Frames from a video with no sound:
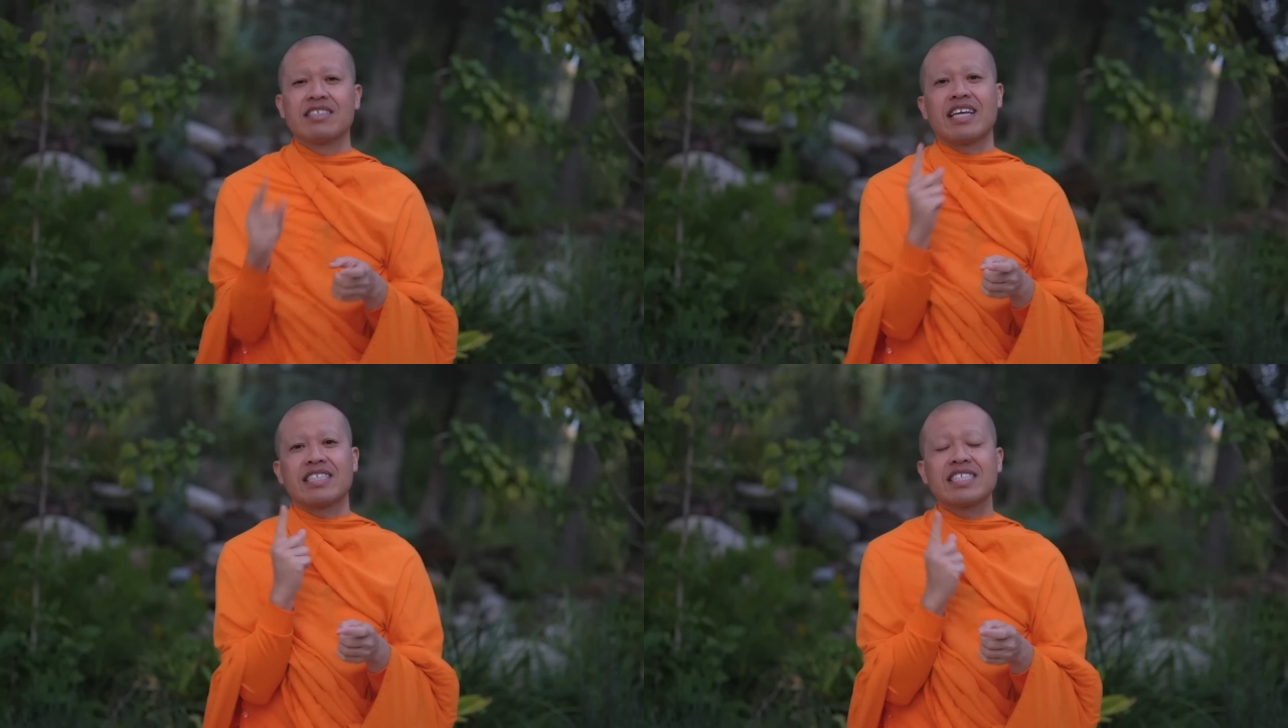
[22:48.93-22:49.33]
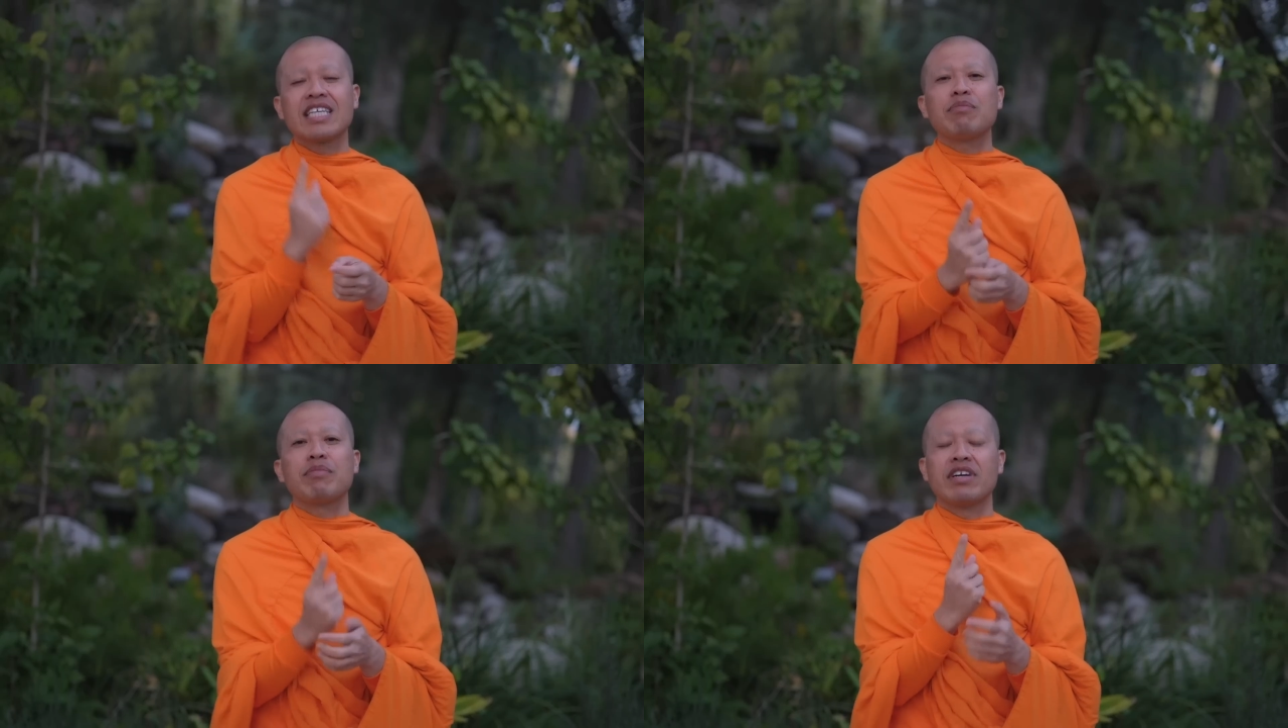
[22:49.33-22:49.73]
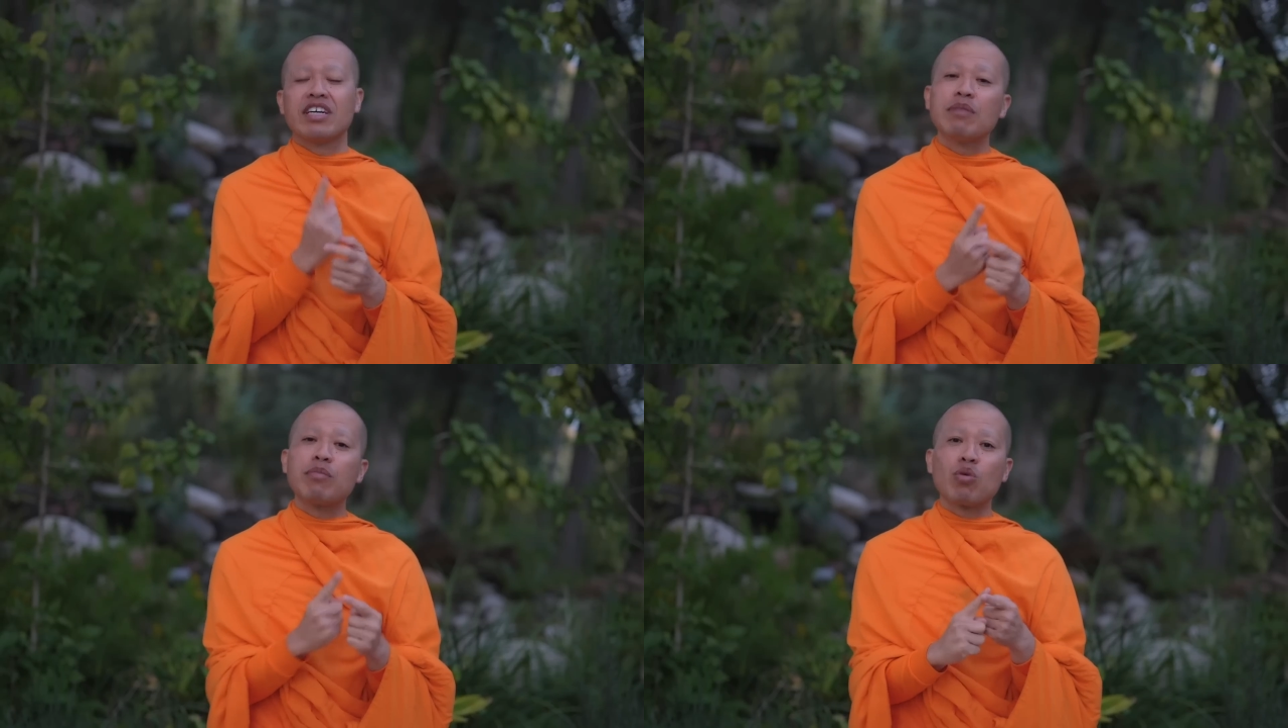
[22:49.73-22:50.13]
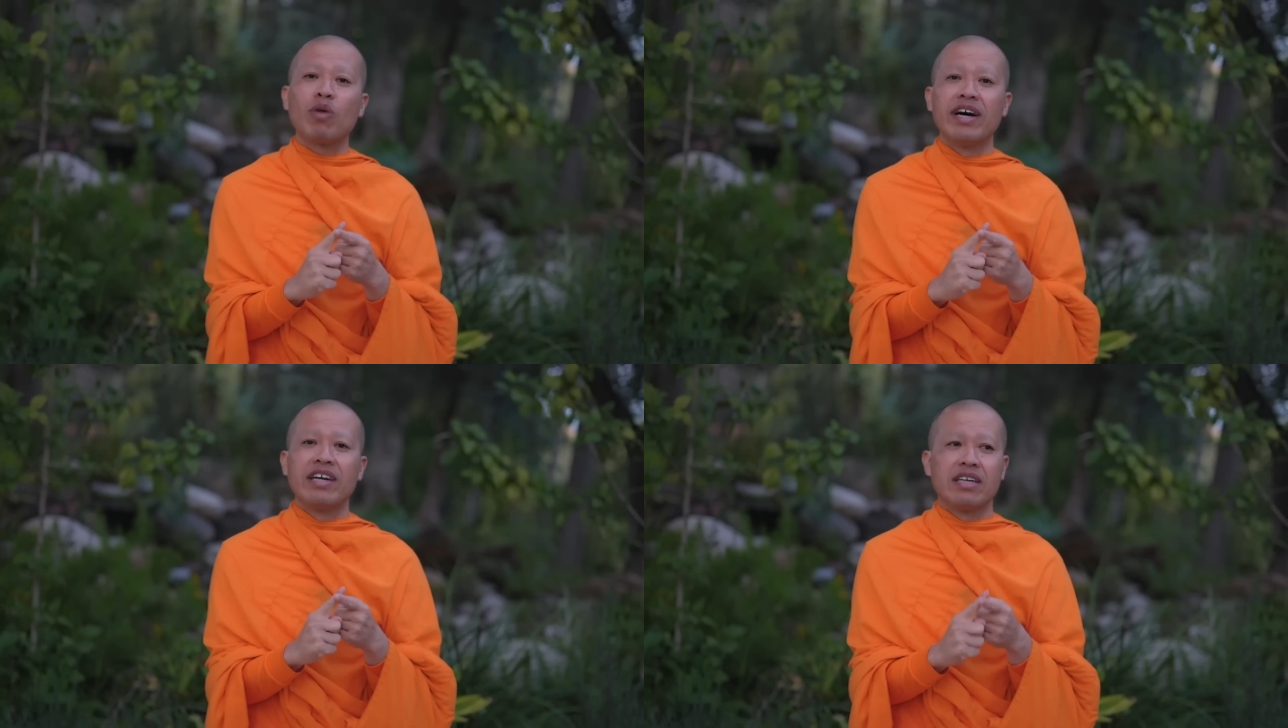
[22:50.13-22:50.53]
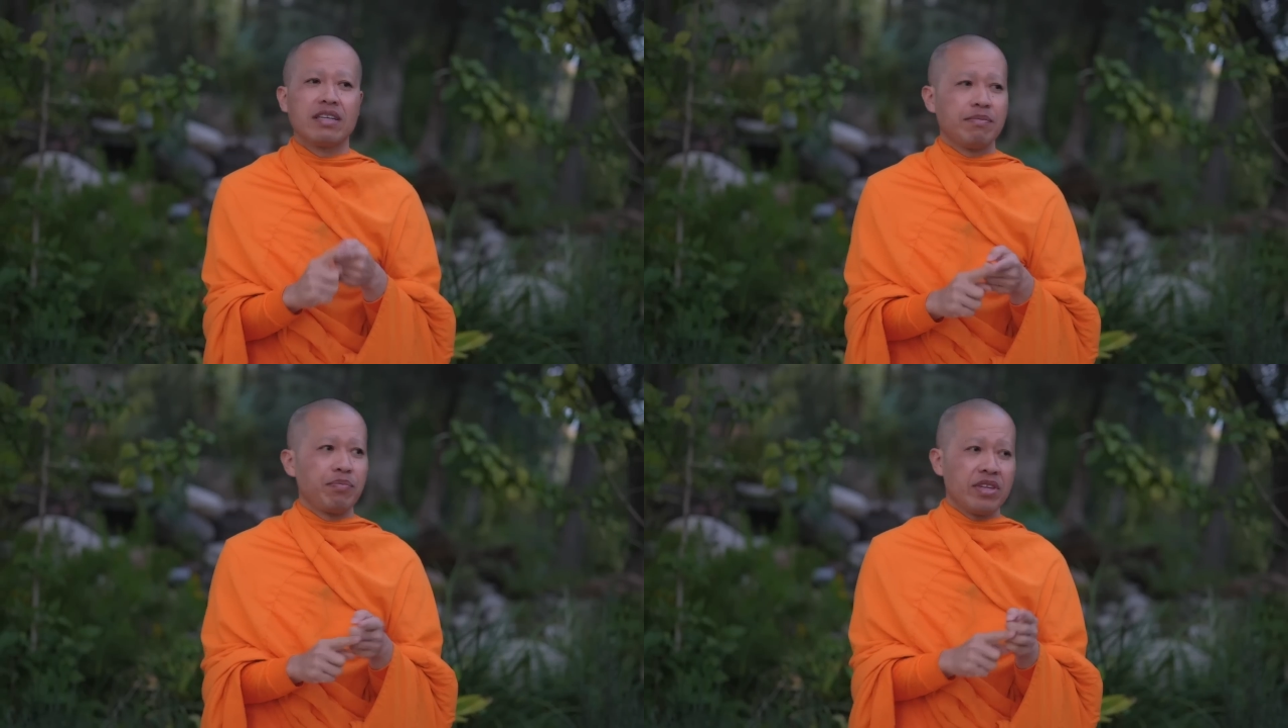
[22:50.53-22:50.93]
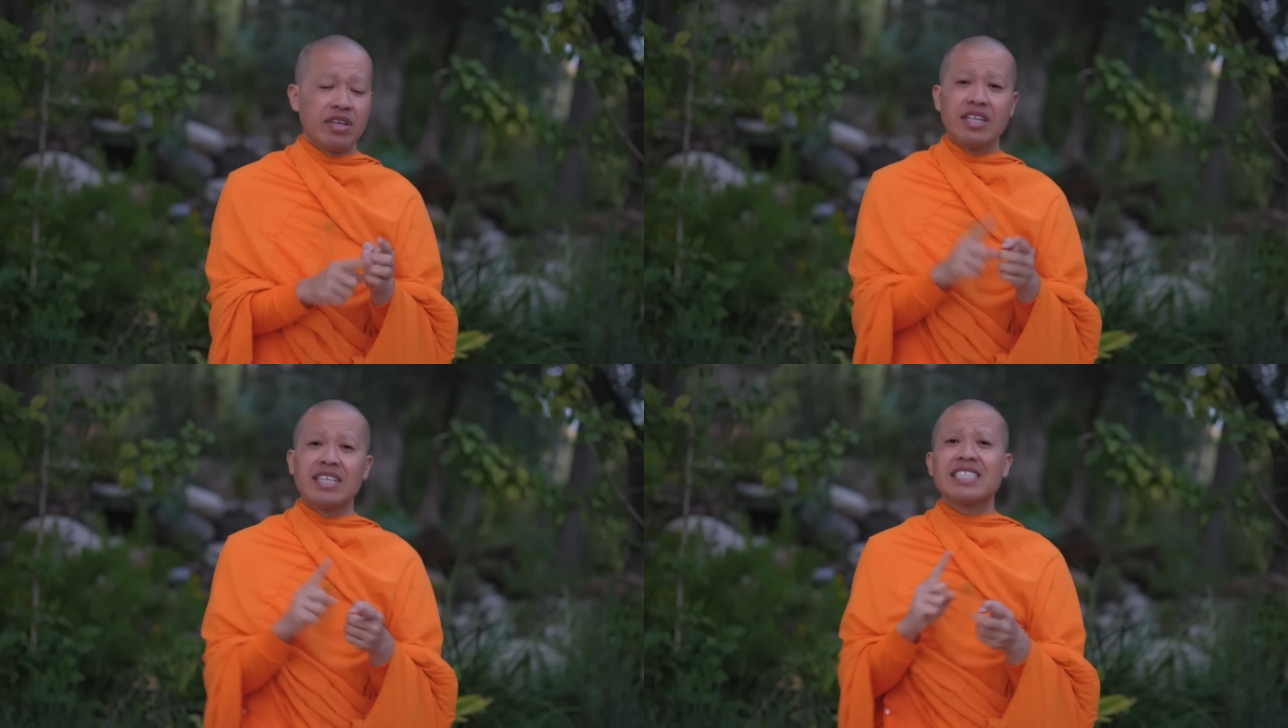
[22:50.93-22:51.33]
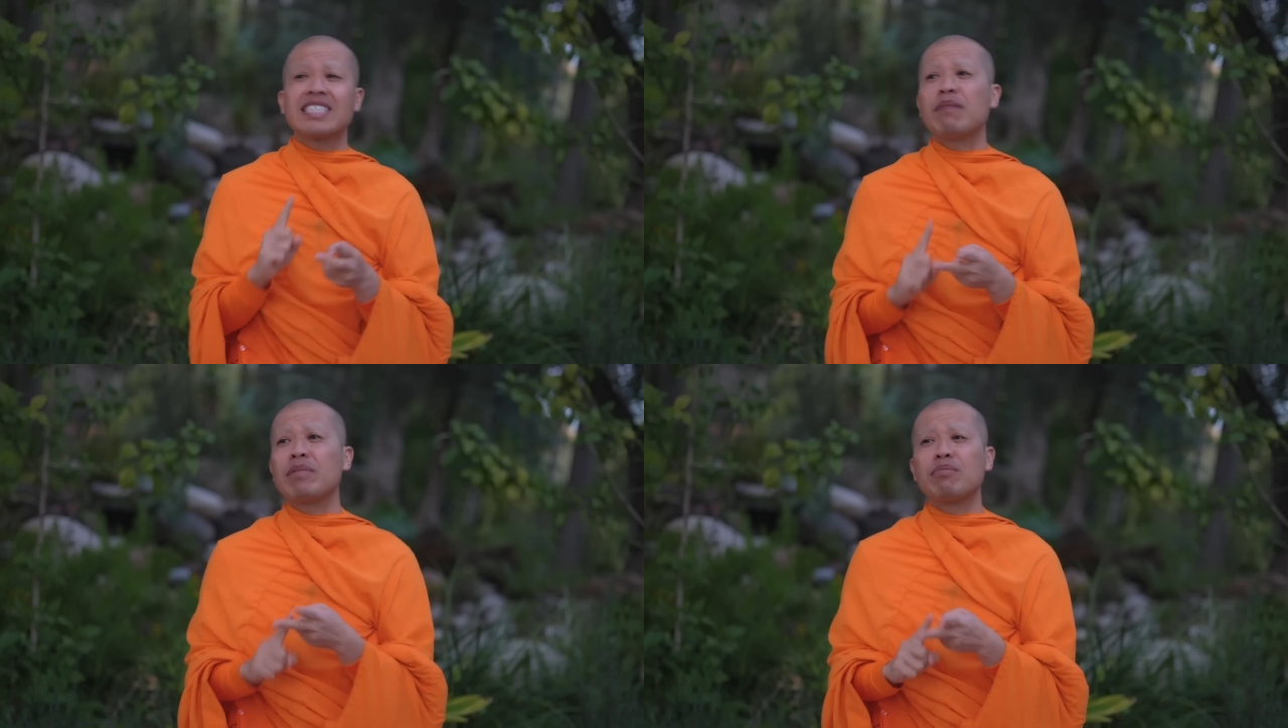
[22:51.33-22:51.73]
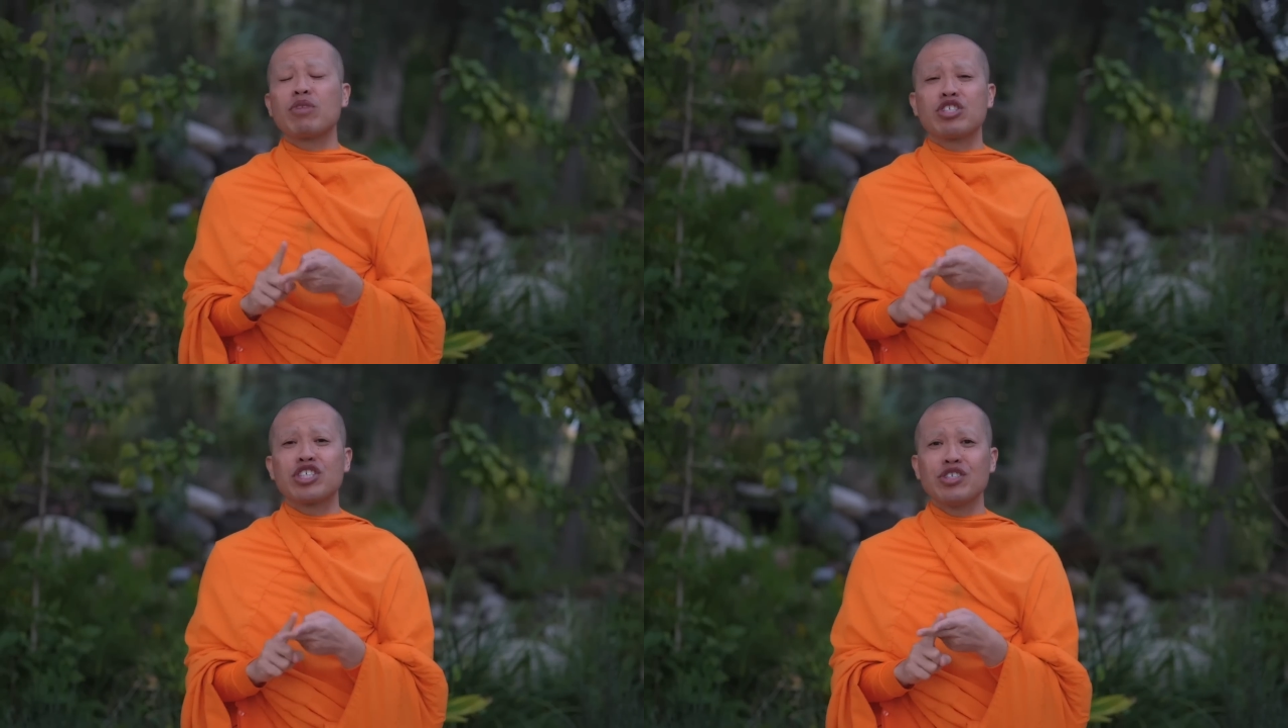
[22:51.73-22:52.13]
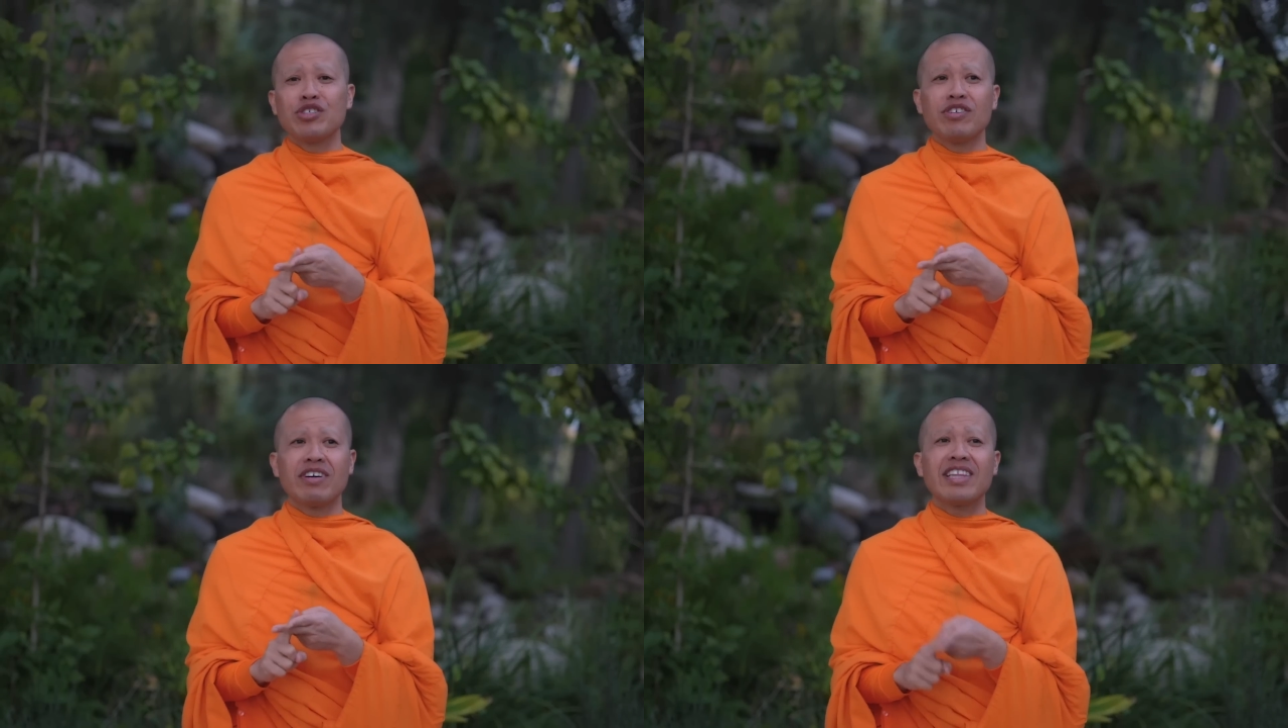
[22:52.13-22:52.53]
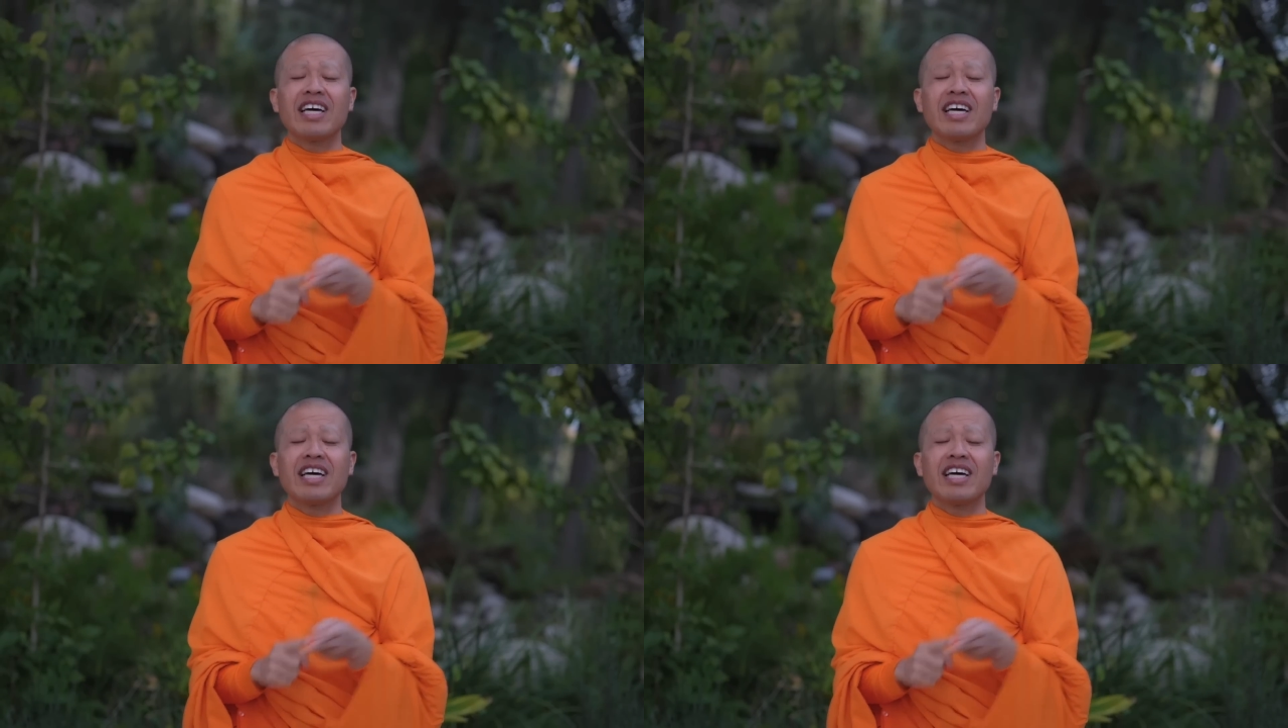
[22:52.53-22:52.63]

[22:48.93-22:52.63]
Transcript: That's step number one. Step number two,